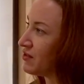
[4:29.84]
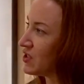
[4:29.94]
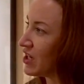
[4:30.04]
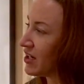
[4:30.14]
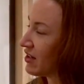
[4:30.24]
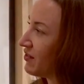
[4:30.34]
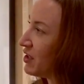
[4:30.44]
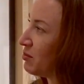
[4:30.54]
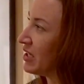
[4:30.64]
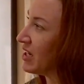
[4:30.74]
of photography
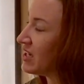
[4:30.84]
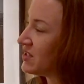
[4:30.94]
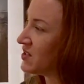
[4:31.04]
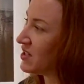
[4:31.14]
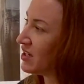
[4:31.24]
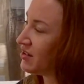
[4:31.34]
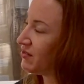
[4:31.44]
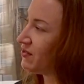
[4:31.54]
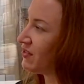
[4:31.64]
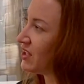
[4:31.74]
because of
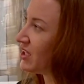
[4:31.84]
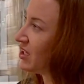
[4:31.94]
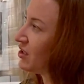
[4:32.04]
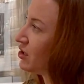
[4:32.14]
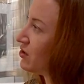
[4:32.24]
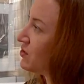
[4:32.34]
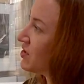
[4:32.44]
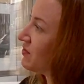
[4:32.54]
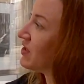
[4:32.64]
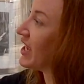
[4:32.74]
the use
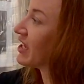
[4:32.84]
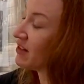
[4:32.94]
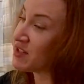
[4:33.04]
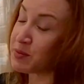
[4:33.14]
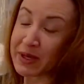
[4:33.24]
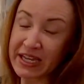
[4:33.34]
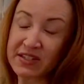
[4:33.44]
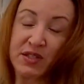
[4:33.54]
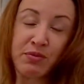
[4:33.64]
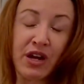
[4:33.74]
of negative
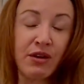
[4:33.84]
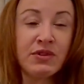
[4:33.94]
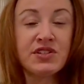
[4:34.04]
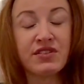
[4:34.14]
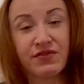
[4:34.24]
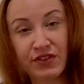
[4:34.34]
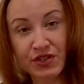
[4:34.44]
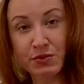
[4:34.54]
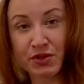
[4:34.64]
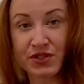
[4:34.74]
space. Brett was the
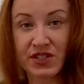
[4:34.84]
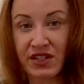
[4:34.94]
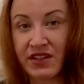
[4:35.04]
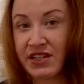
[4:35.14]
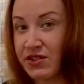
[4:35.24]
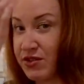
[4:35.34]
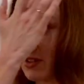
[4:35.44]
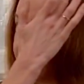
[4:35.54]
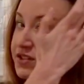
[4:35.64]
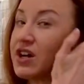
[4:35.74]
first person in the history
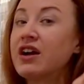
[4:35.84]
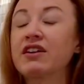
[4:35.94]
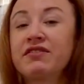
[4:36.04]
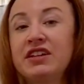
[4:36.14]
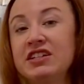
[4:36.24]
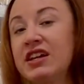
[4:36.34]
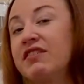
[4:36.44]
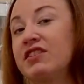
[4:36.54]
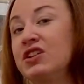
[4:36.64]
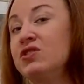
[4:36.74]
of photography to
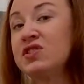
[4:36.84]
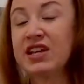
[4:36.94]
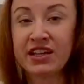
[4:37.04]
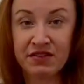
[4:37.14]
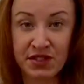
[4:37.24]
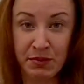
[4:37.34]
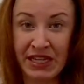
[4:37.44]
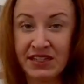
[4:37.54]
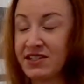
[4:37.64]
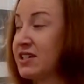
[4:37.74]
ever use negative
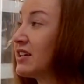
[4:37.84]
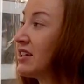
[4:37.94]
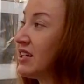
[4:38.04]
space